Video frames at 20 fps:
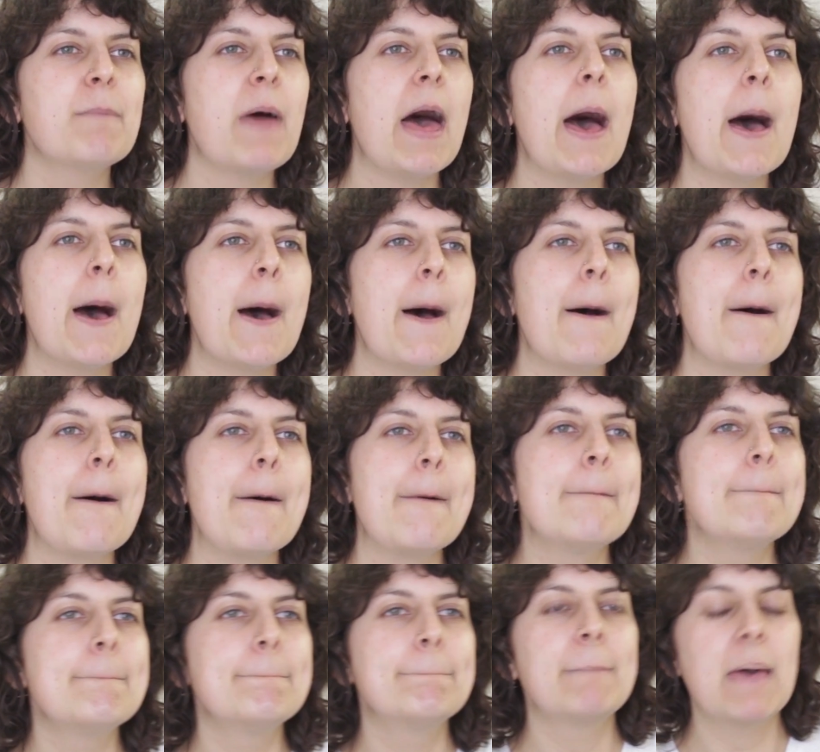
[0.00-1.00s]

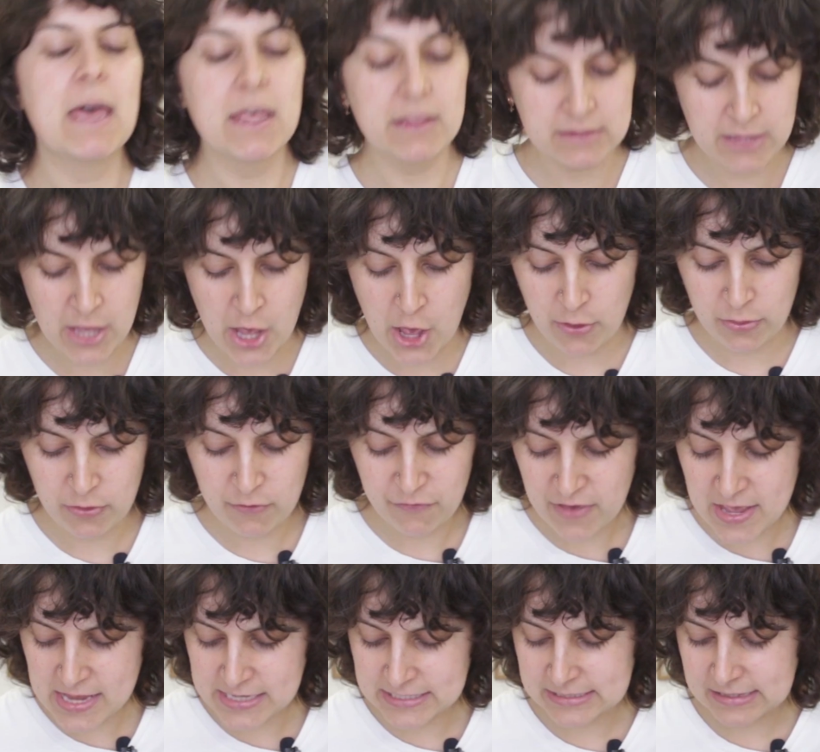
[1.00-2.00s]
So the
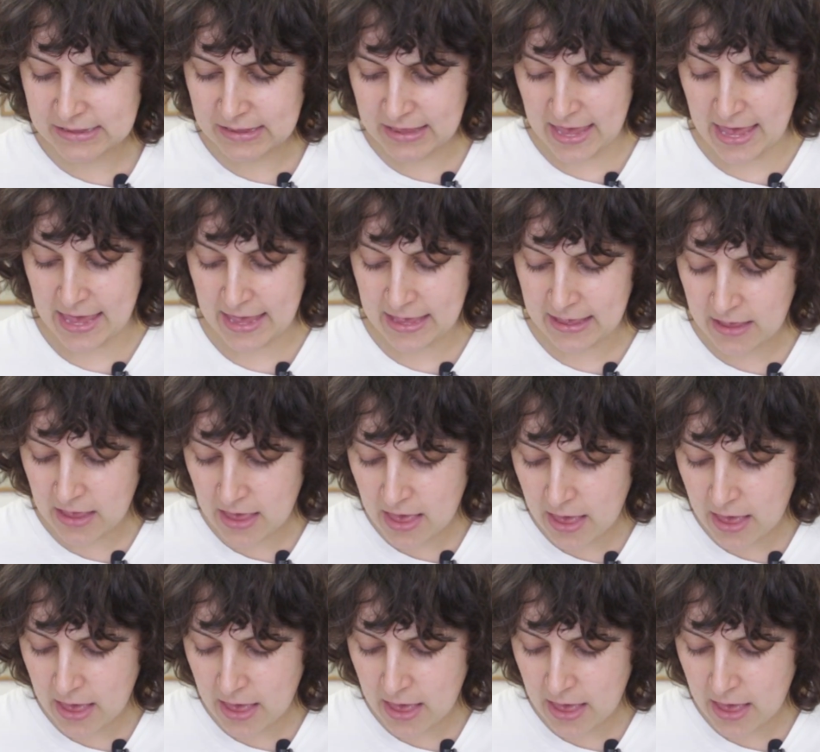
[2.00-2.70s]
first thing